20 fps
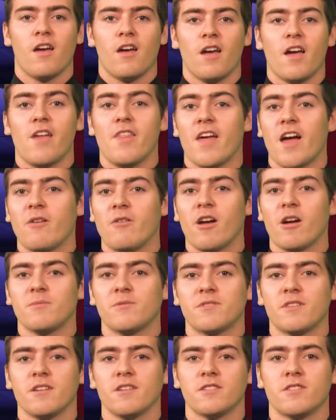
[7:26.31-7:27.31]
And that
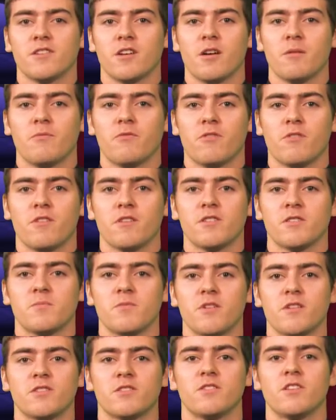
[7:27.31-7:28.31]
wraps things up for this
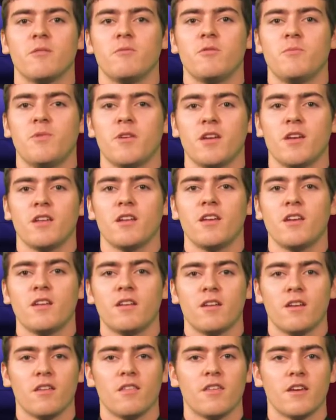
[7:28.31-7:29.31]
month's
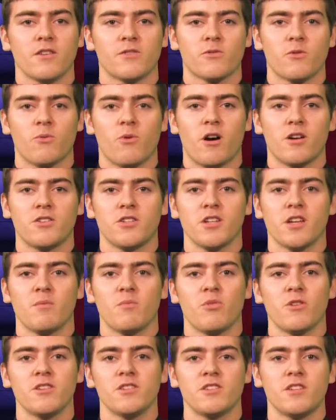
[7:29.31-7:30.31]
WPNN. Thanks for watching
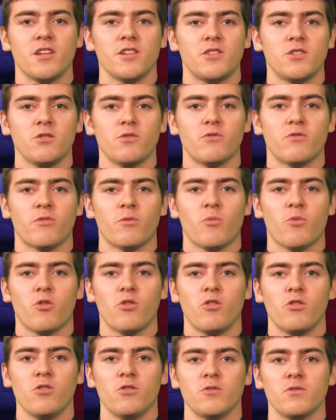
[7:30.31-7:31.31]
and please stay tuned for
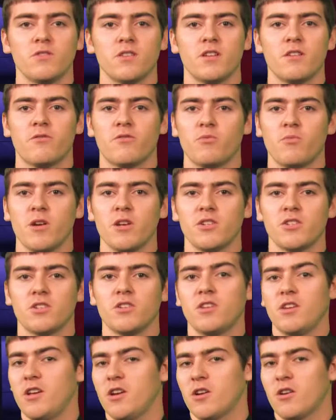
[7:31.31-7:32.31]
more news and
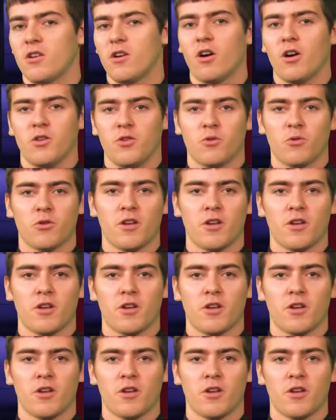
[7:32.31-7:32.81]
information here on your